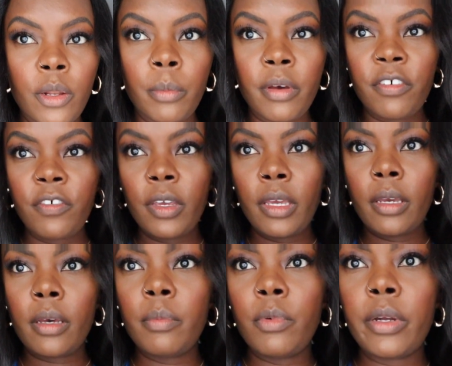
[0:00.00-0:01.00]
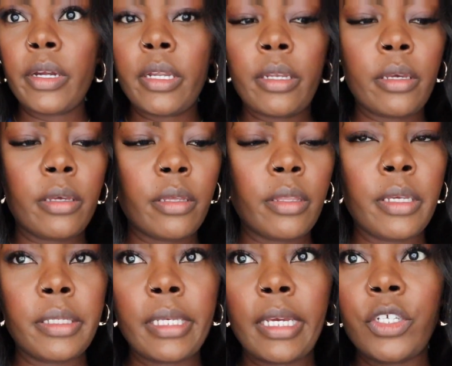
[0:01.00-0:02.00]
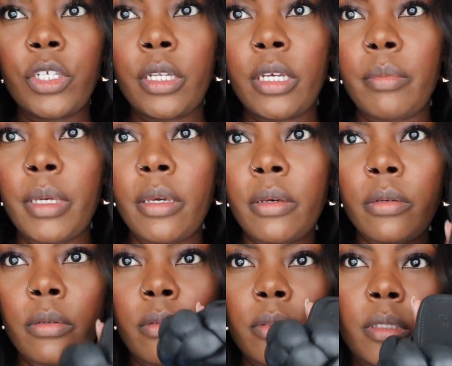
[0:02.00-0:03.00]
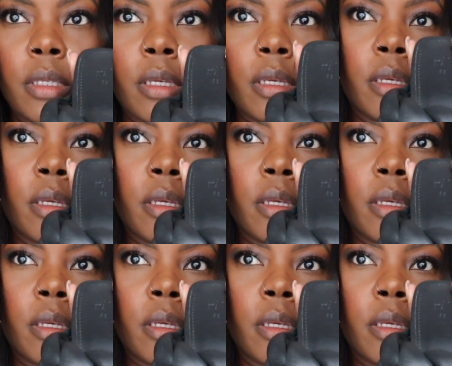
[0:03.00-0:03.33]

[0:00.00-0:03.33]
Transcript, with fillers: on my feet I'm wearing these H&M heels.